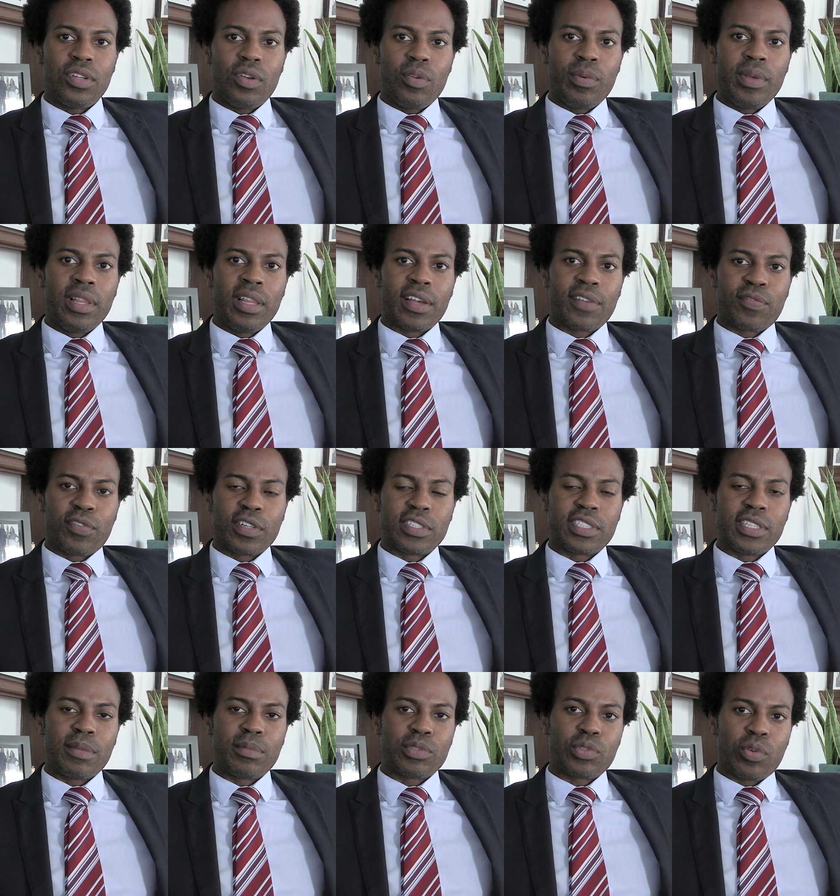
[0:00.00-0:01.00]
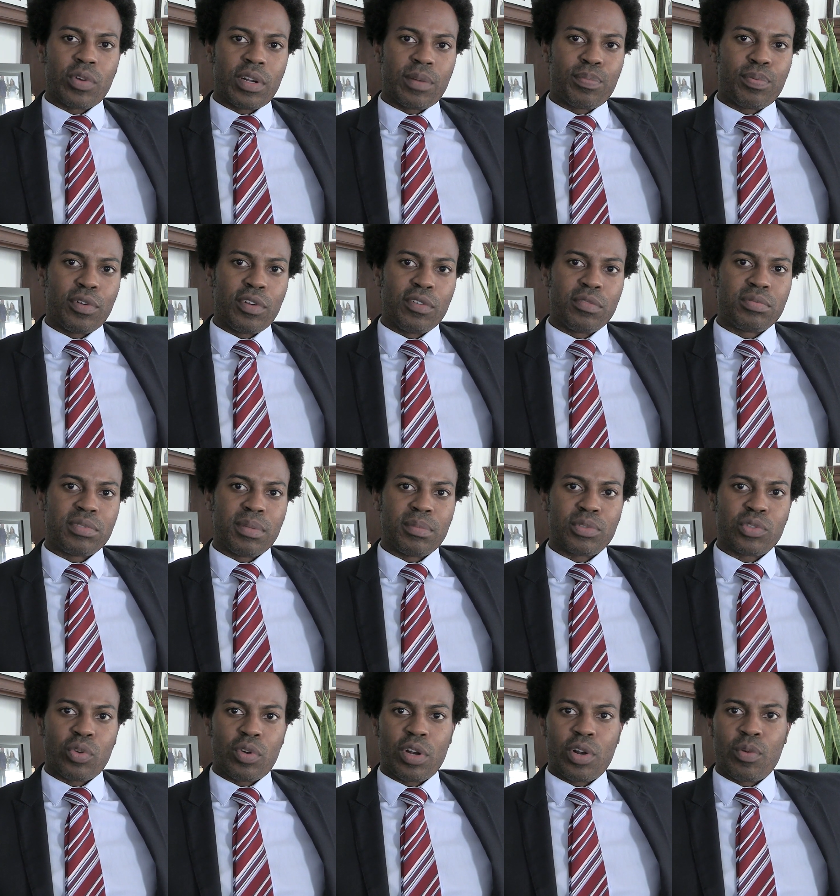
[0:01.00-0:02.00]
We look for some sort of proof, some
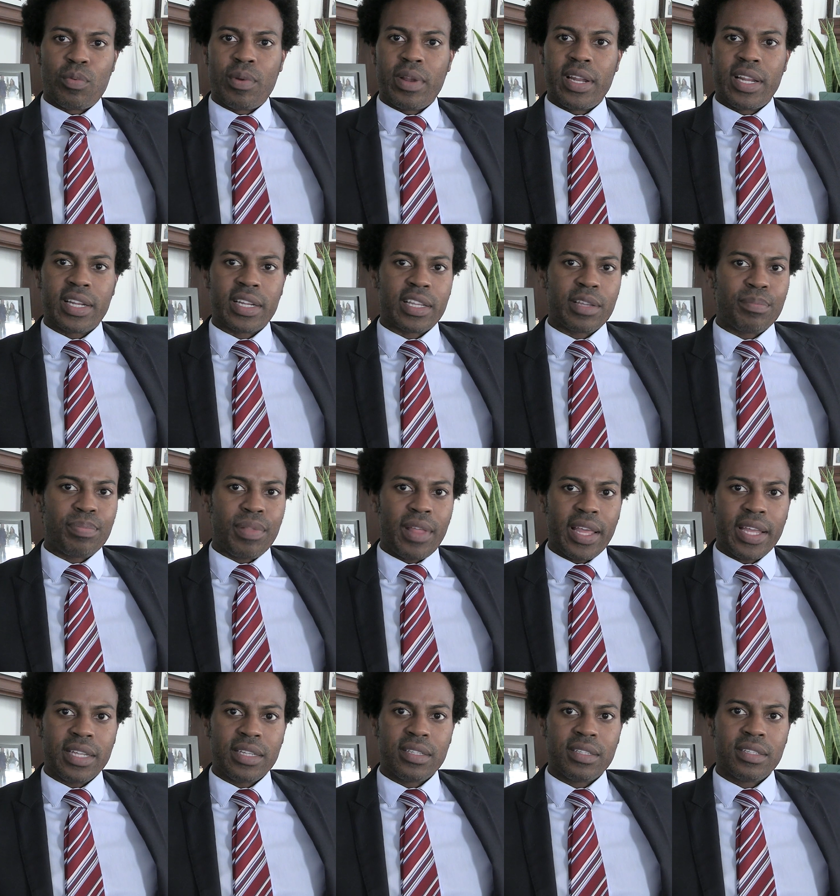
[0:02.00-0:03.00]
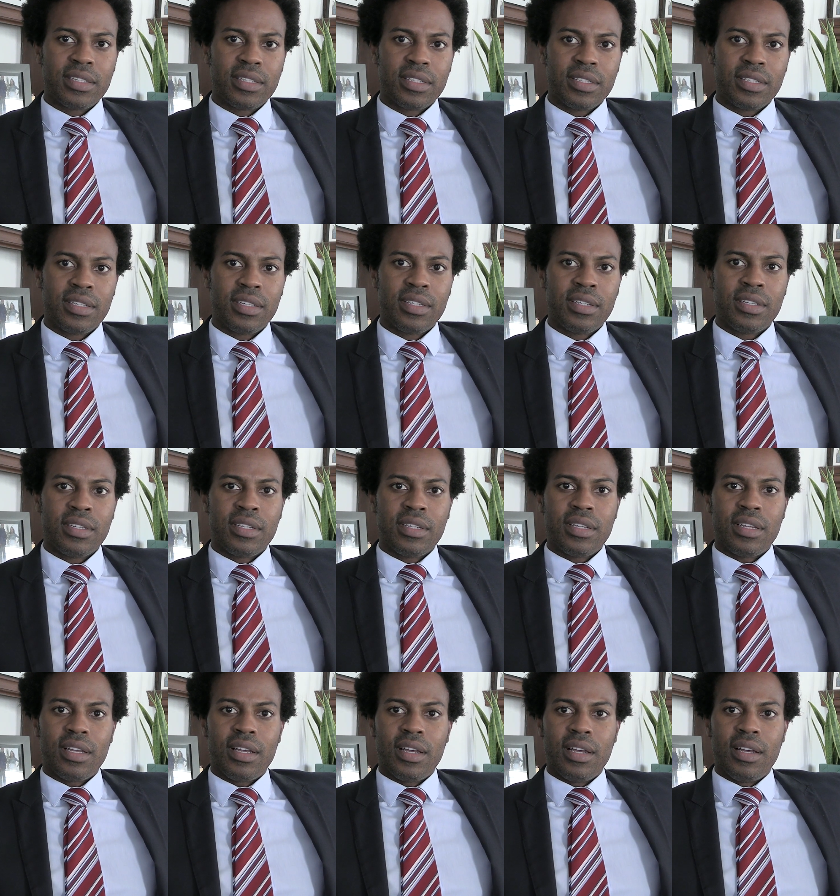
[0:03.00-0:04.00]
sort of written complaint,
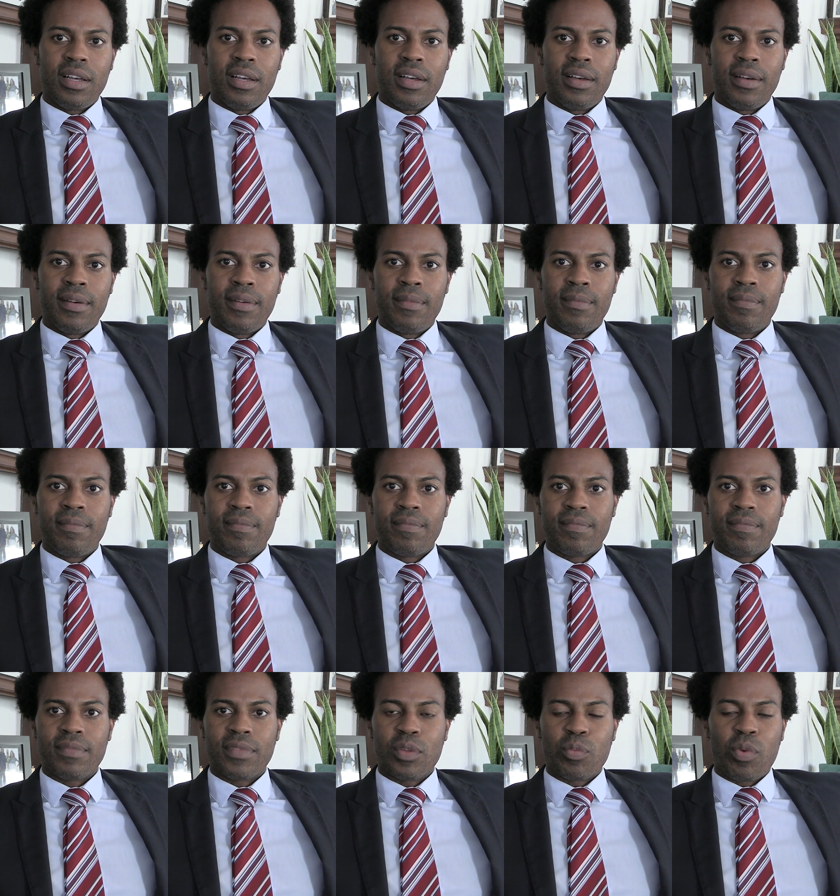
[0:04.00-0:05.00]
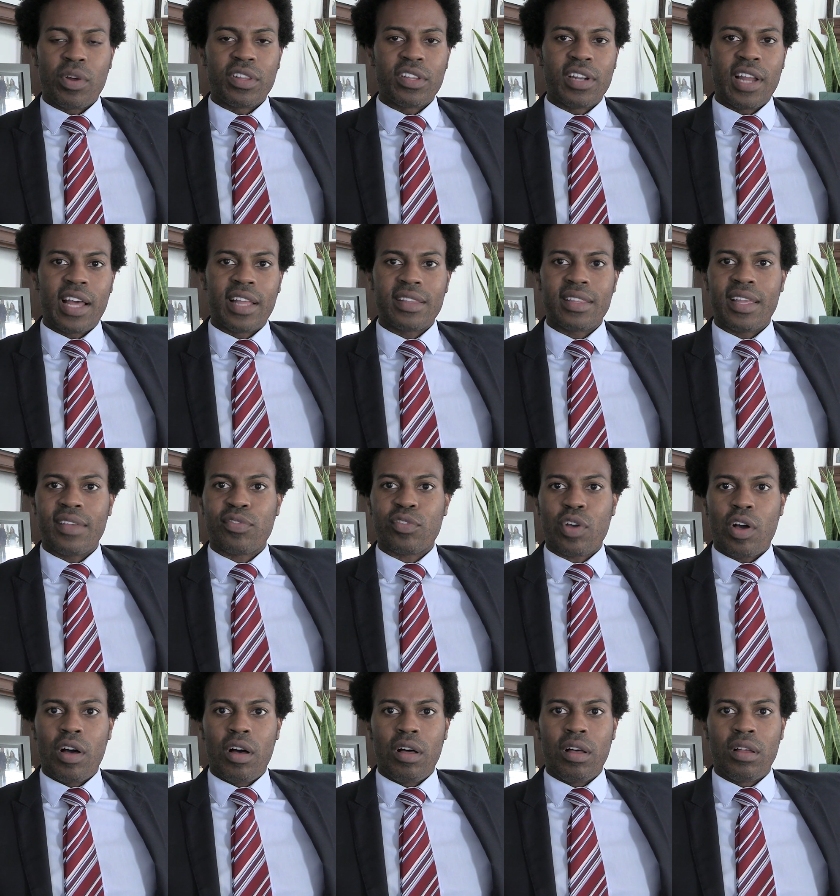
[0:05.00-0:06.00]
whether or not they've
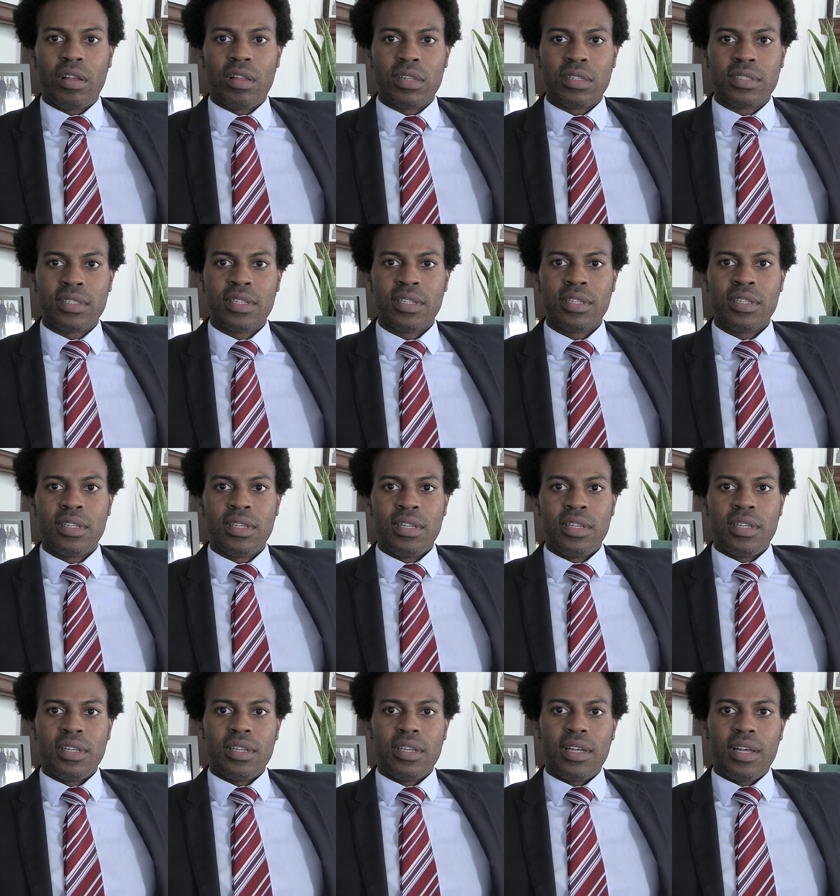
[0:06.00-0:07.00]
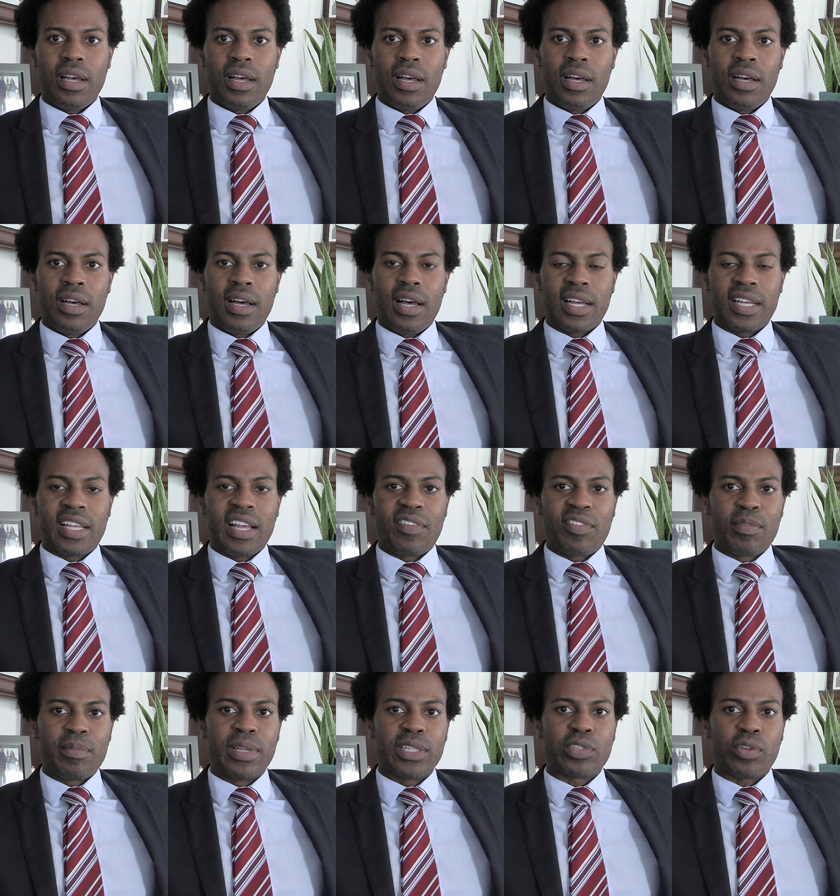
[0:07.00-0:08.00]
called a
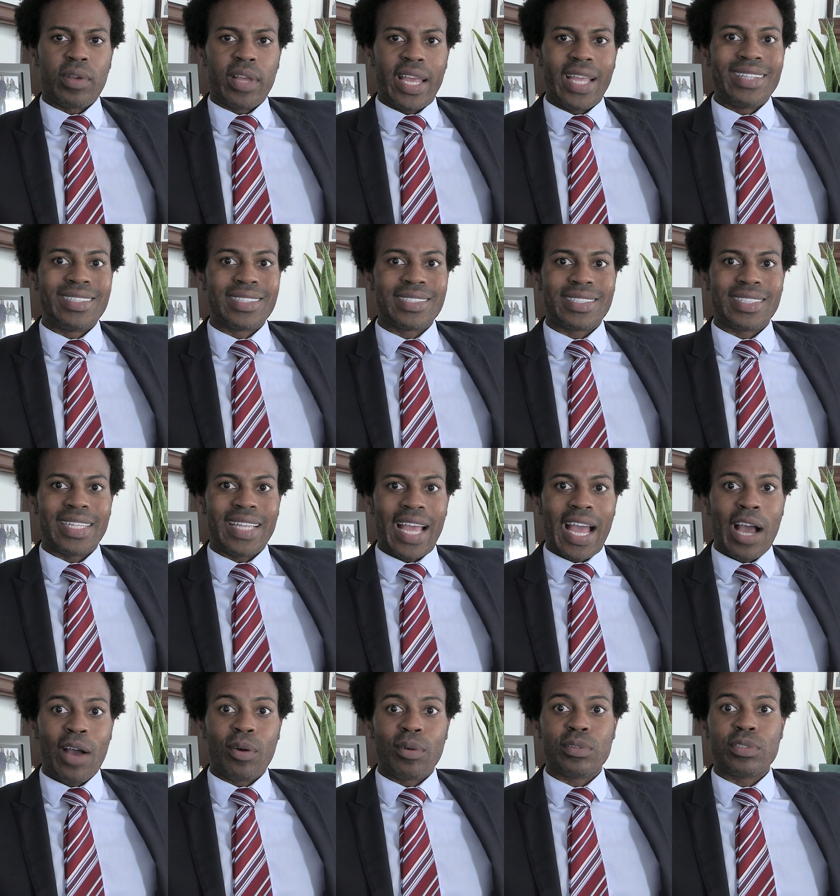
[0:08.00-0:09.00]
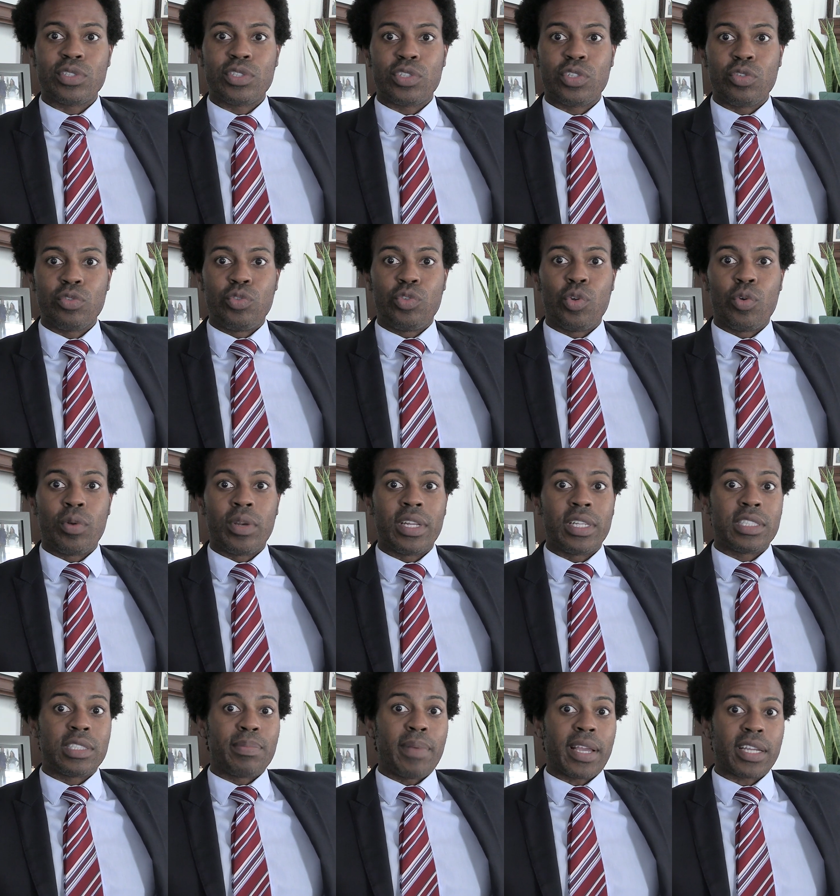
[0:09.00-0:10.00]
governmental agency out to do an
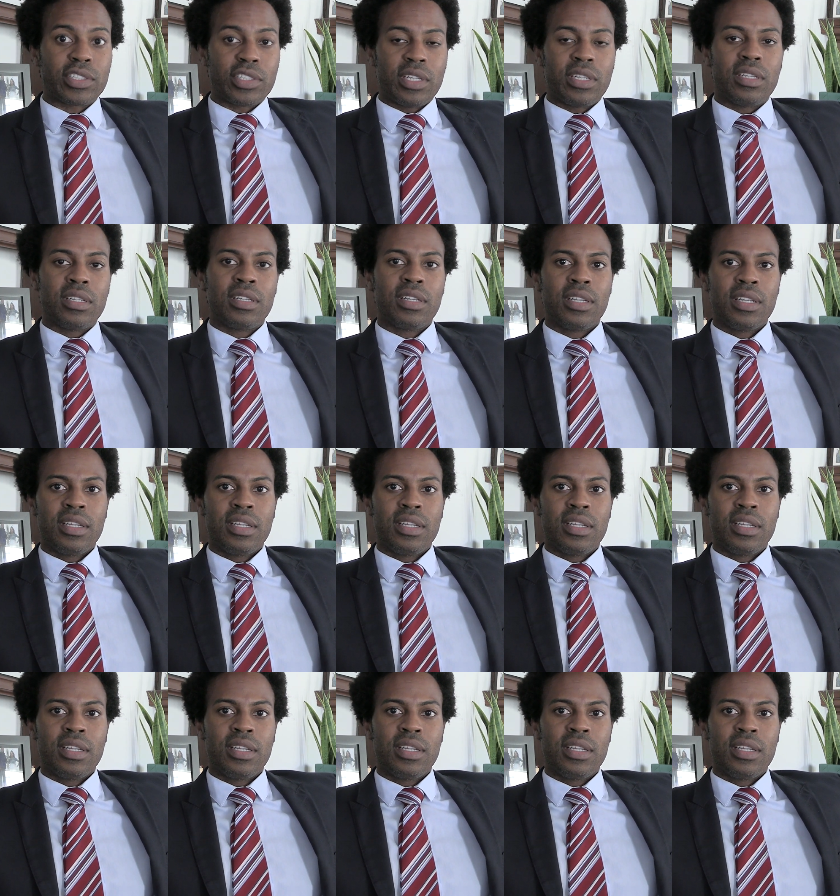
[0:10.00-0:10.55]
inspection,